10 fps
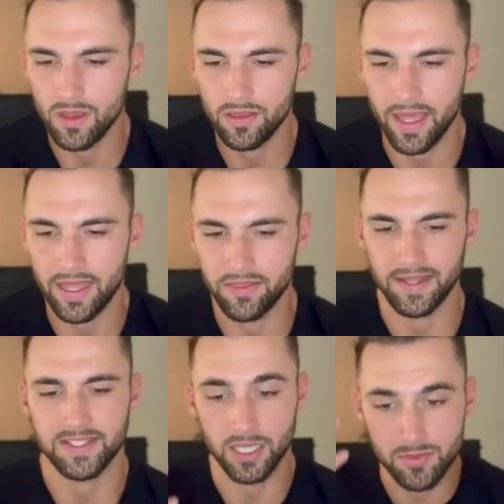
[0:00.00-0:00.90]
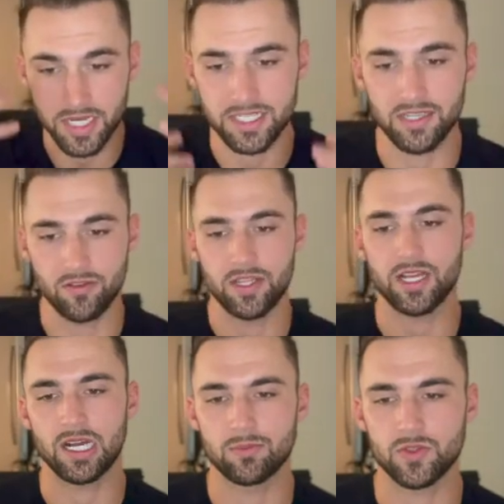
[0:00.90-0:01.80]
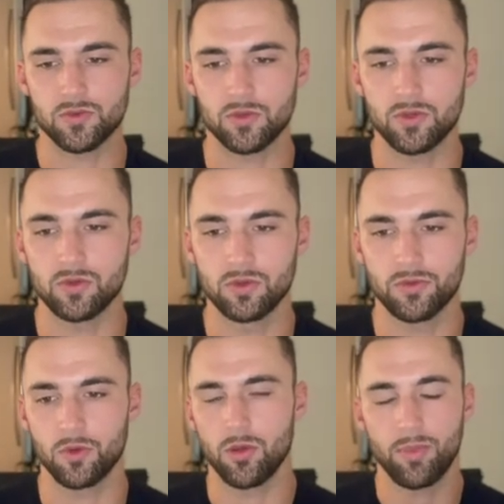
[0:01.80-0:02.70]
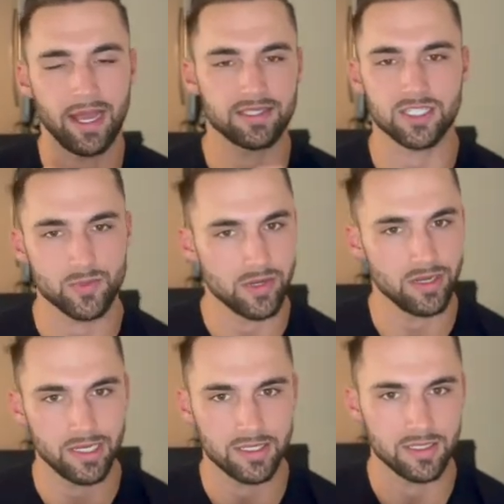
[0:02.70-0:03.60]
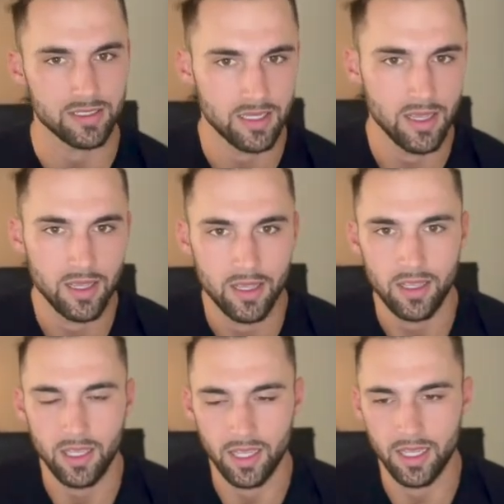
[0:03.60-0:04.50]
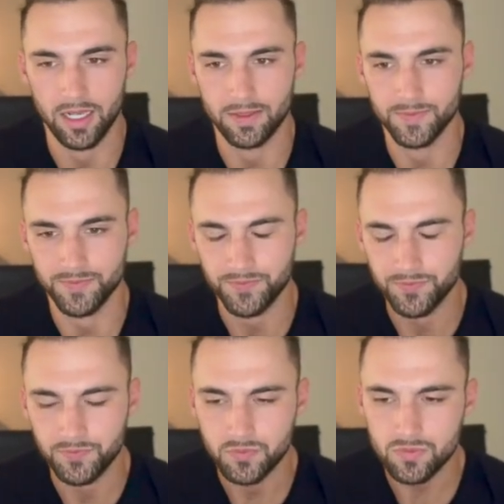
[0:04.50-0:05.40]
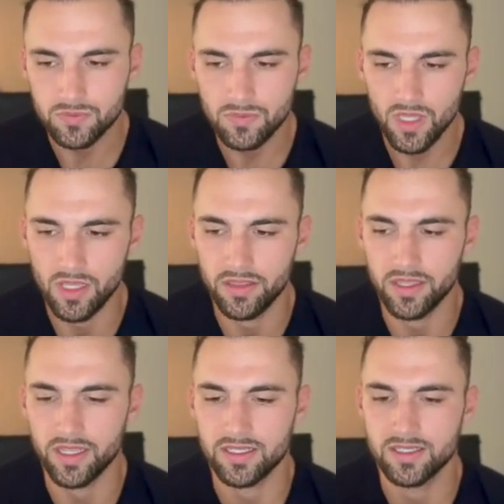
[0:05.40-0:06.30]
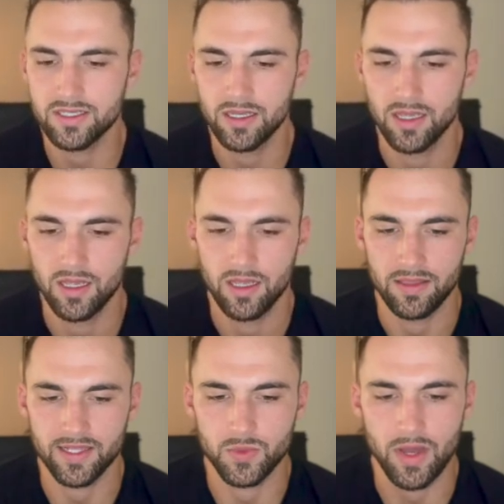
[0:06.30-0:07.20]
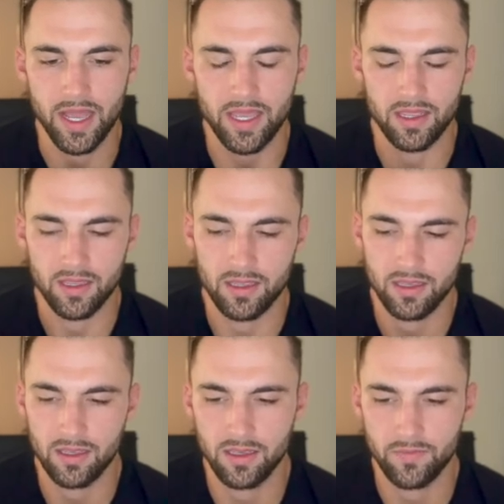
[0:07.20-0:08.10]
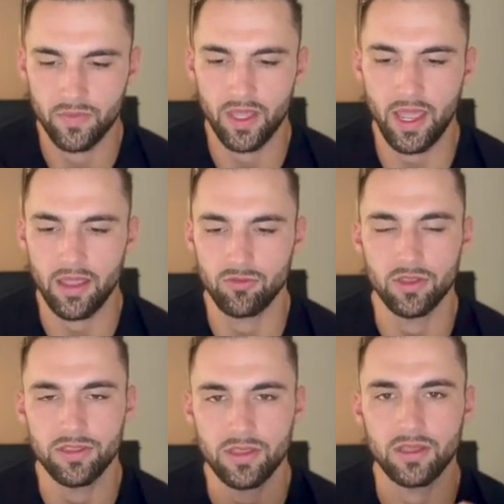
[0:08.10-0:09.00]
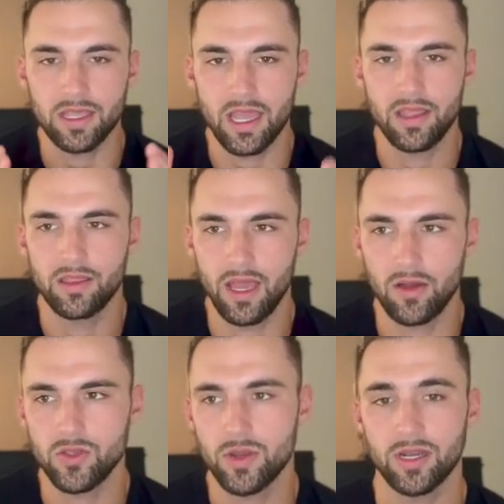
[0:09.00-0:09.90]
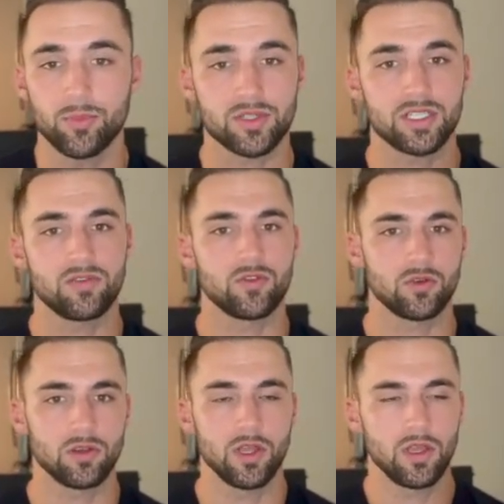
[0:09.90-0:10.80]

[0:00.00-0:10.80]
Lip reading: that subjectivity comes through our past experiences. And I think that's why I really think like how you kind of perceive your